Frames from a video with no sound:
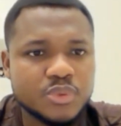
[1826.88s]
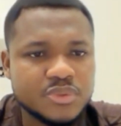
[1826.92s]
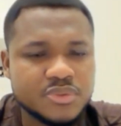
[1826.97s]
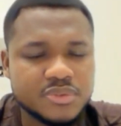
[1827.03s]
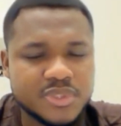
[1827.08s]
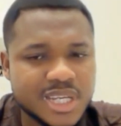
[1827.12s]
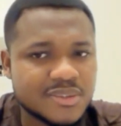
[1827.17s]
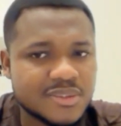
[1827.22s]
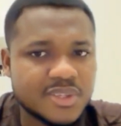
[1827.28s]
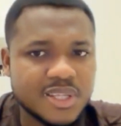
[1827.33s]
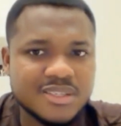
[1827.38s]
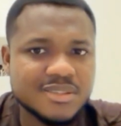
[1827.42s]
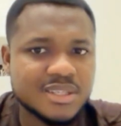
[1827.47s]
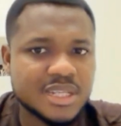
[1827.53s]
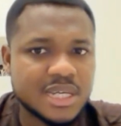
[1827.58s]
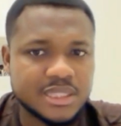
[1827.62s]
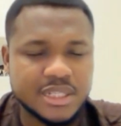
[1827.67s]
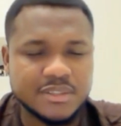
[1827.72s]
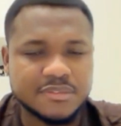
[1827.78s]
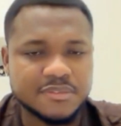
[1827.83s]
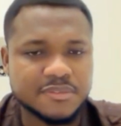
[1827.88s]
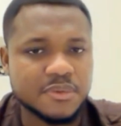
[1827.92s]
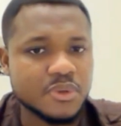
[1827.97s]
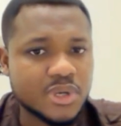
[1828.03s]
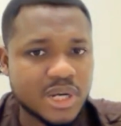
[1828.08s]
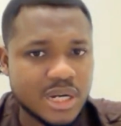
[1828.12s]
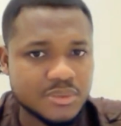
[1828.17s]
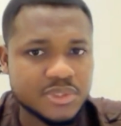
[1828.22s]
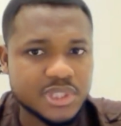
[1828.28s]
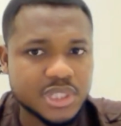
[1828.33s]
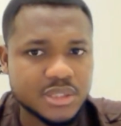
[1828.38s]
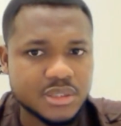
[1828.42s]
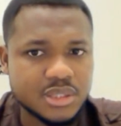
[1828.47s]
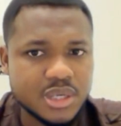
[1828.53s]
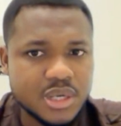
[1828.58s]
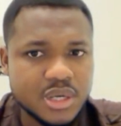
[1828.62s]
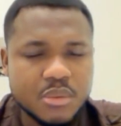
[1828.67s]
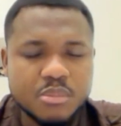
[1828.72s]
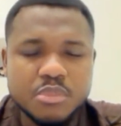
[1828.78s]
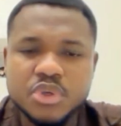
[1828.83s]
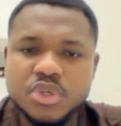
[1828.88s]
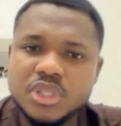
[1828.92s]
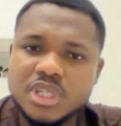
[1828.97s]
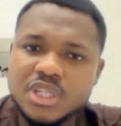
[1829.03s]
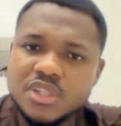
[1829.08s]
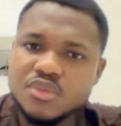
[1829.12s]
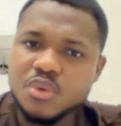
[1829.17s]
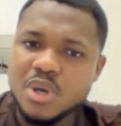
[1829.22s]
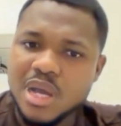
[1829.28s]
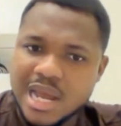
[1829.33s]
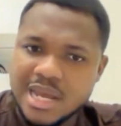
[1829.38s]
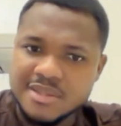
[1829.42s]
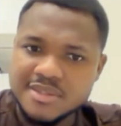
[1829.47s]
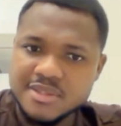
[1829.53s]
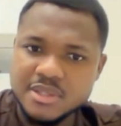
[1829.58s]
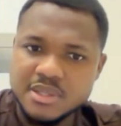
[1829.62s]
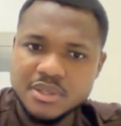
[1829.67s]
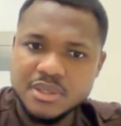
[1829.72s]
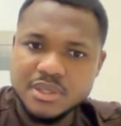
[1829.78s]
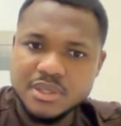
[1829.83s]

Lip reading: take things like that for granted, but you need to ask